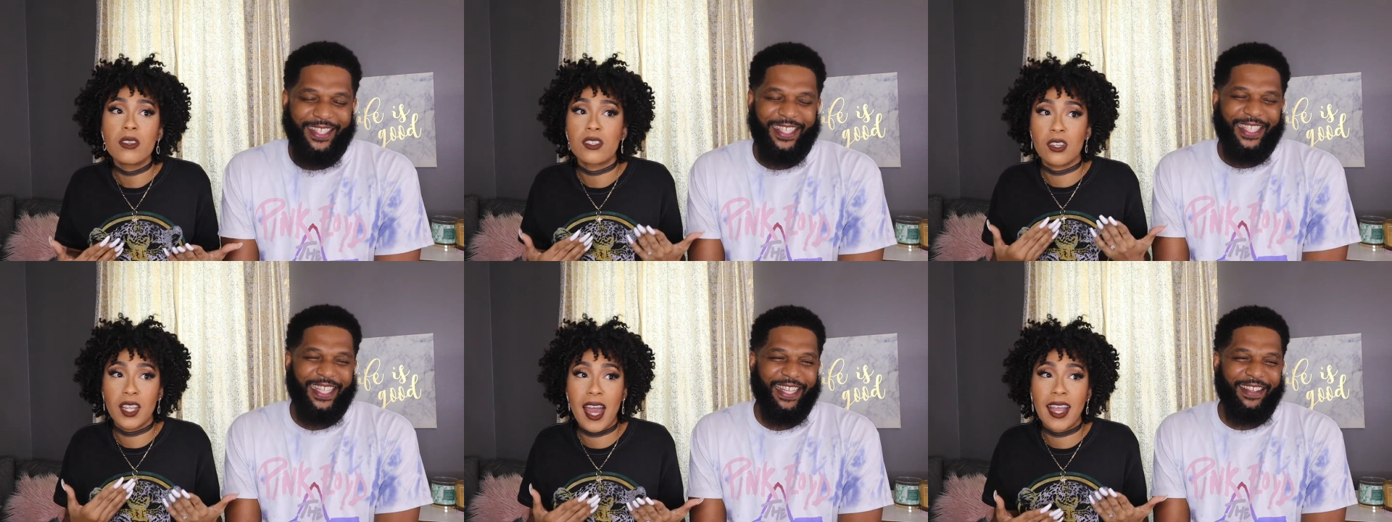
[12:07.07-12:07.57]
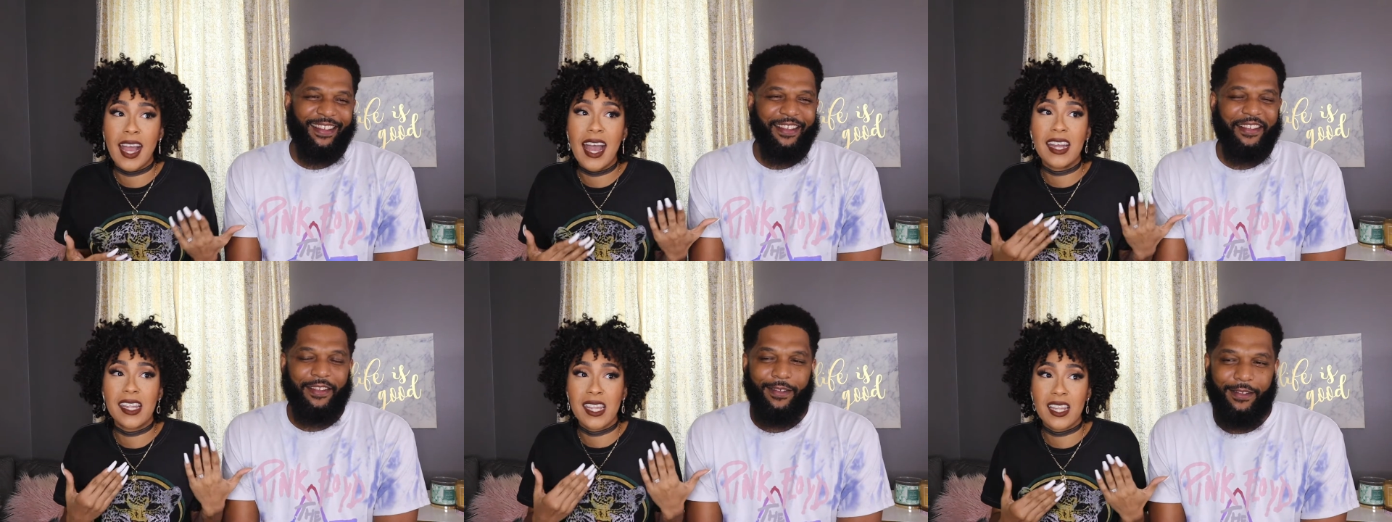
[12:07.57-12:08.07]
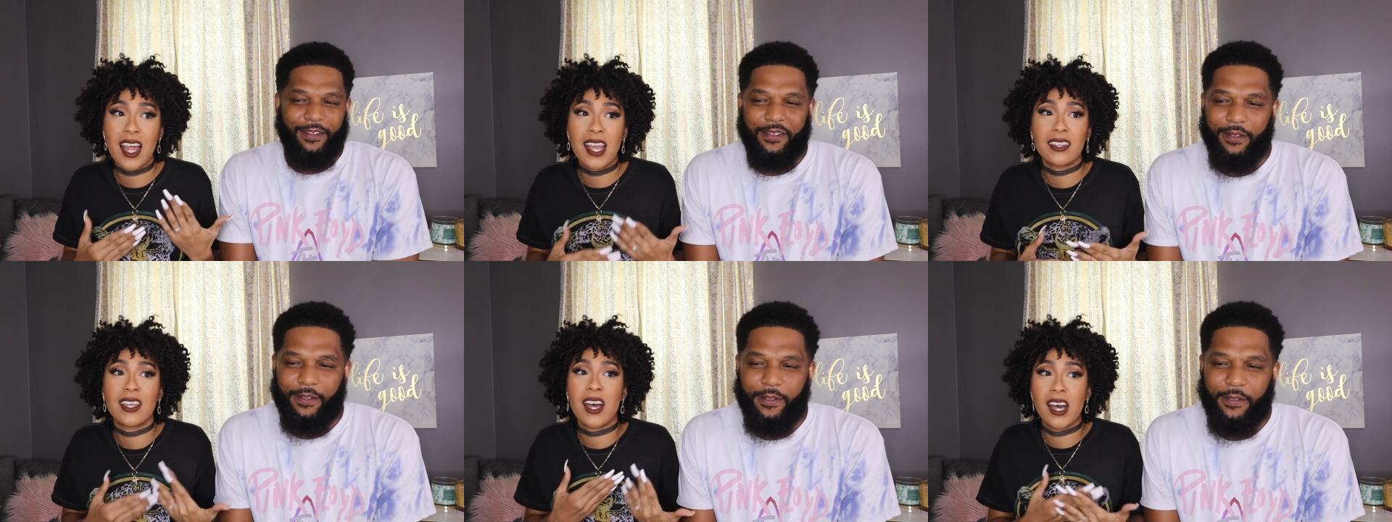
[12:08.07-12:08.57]
Speaker 1: So like I need
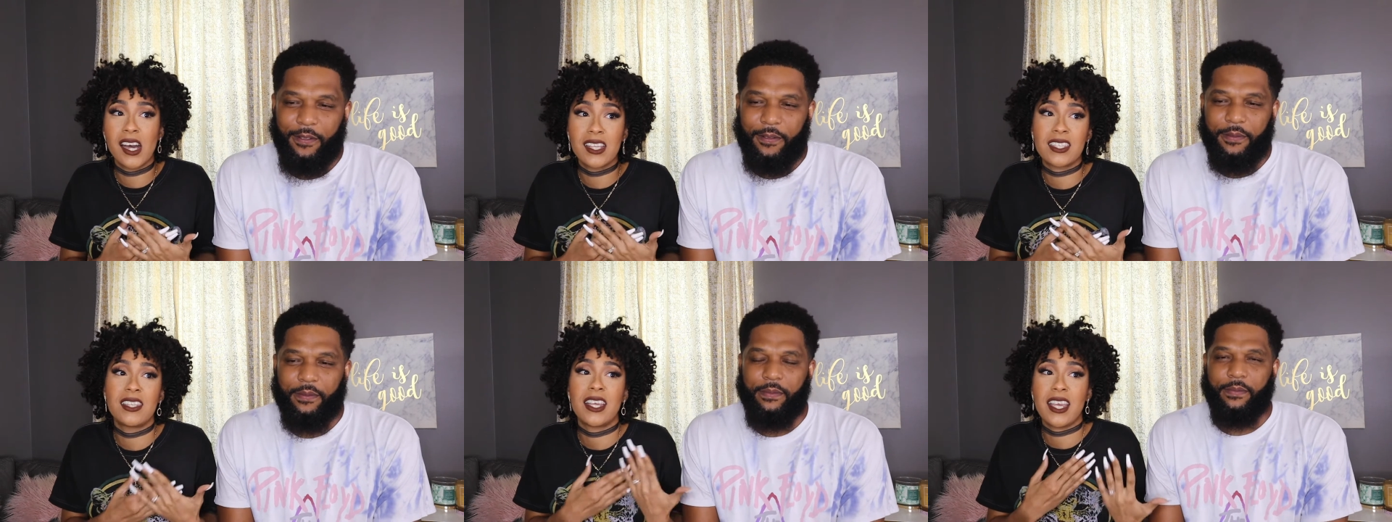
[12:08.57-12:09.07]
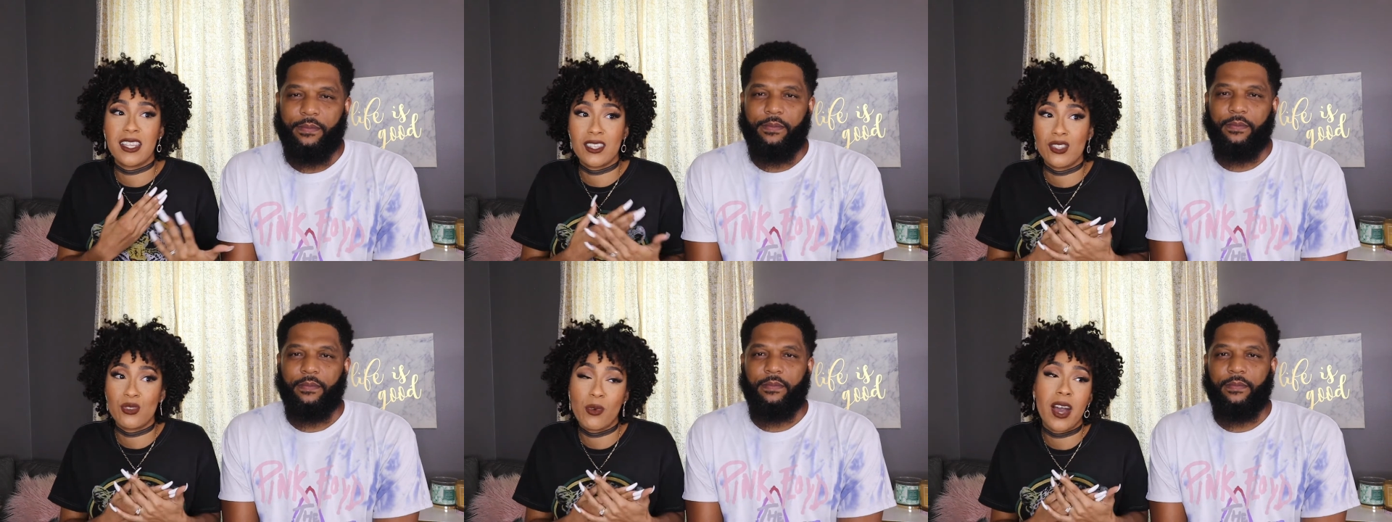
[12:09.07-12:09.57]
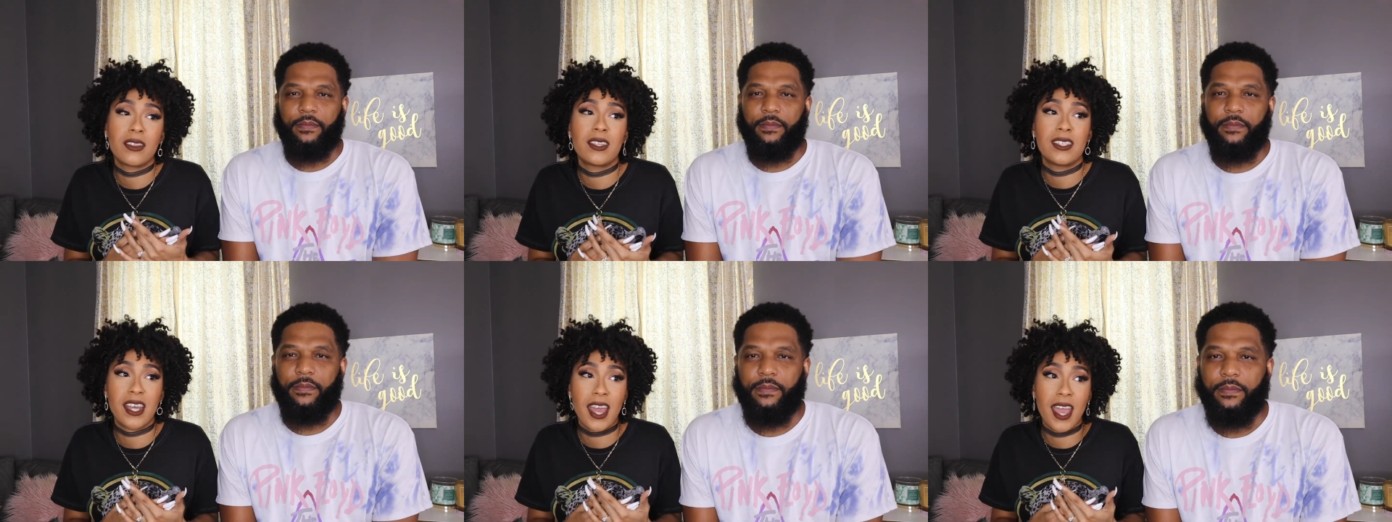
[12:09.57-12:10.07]
like the hugs and the kisses throughout
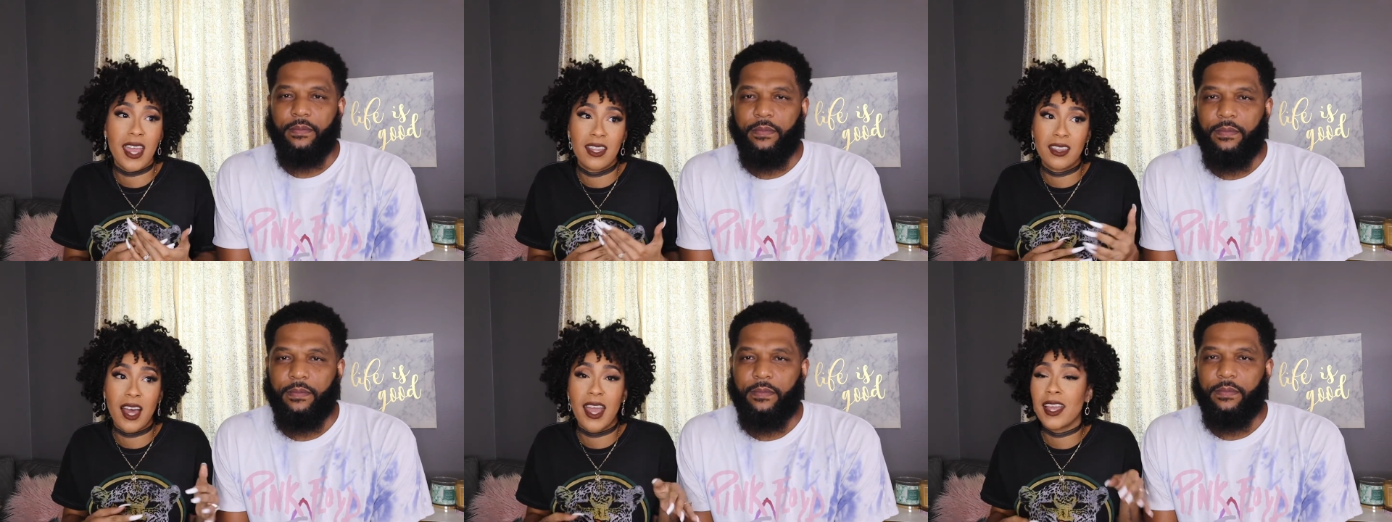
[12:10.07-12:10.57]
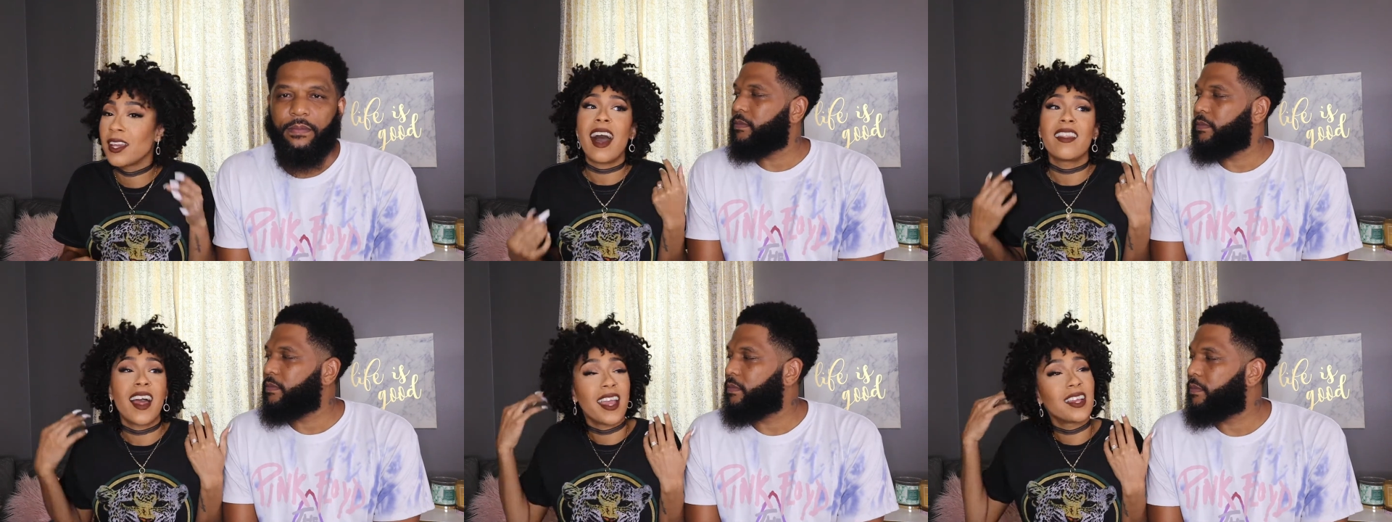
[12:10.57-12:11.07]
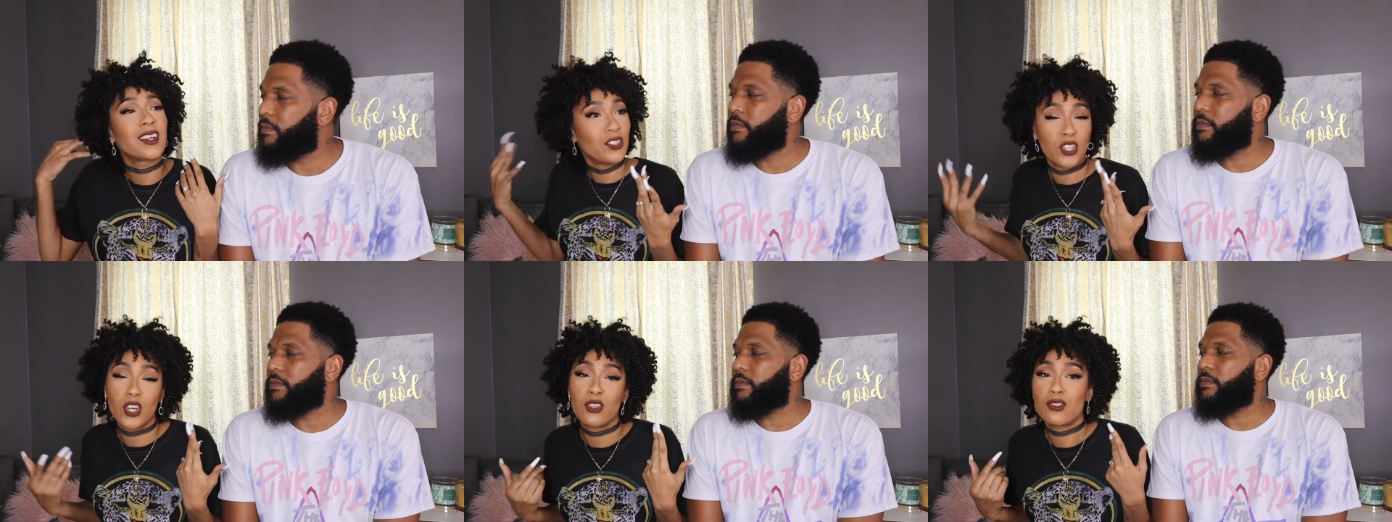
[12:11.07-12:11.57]
the day and like I like,
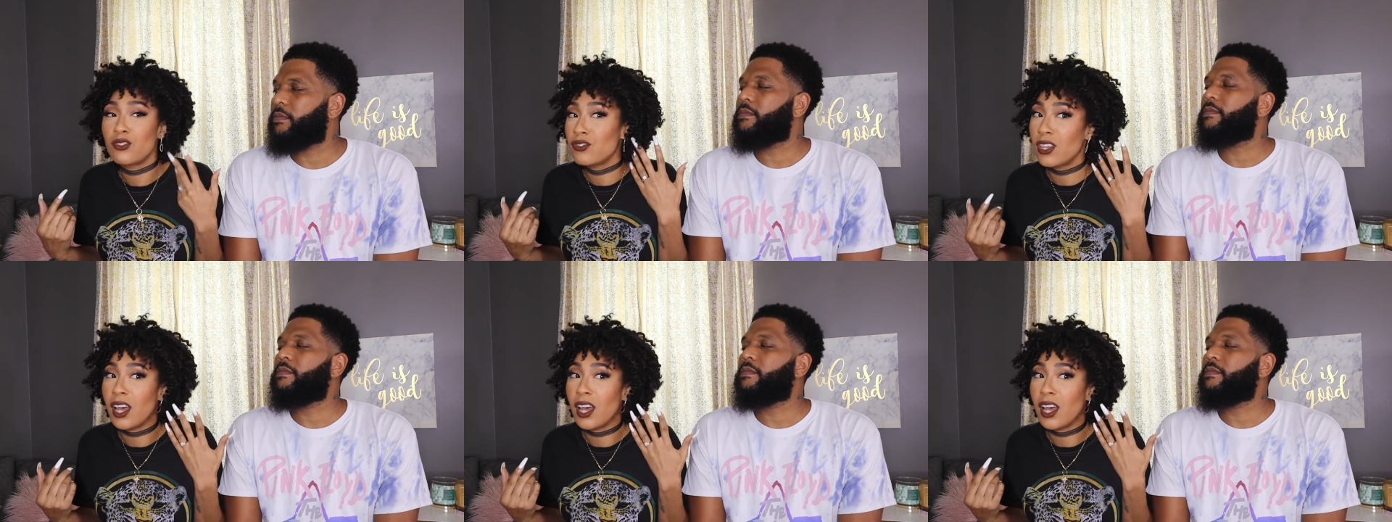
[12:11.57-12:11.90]
you know,